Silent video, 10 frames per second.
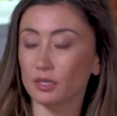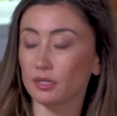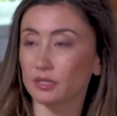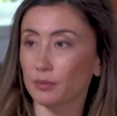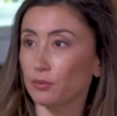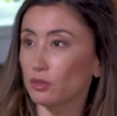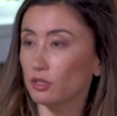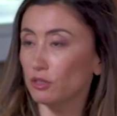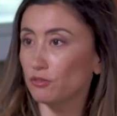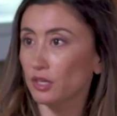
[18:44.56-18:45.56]
an example
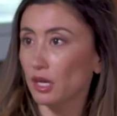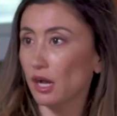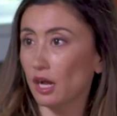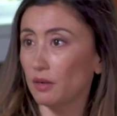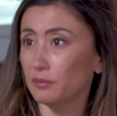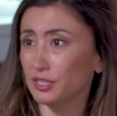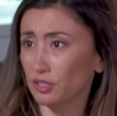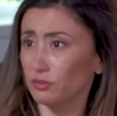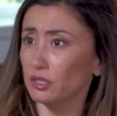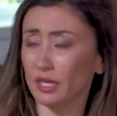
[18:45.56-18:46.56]
of um, a
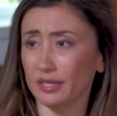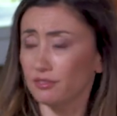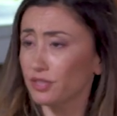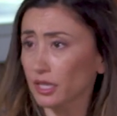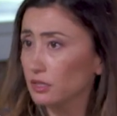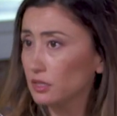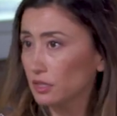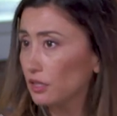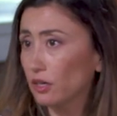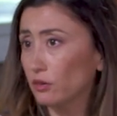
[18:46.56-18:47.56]
different kind of tech
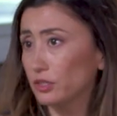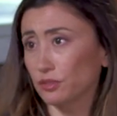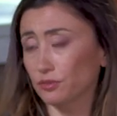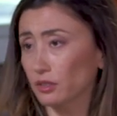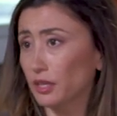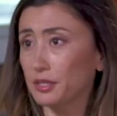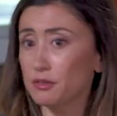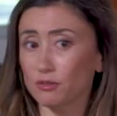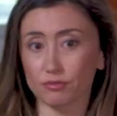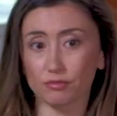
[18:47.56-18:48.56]
CEO, a different kind
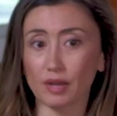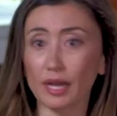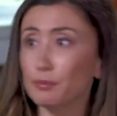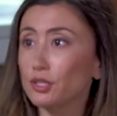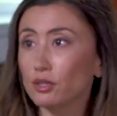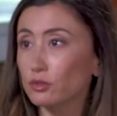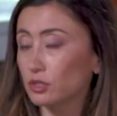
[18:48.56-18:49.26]
of IPO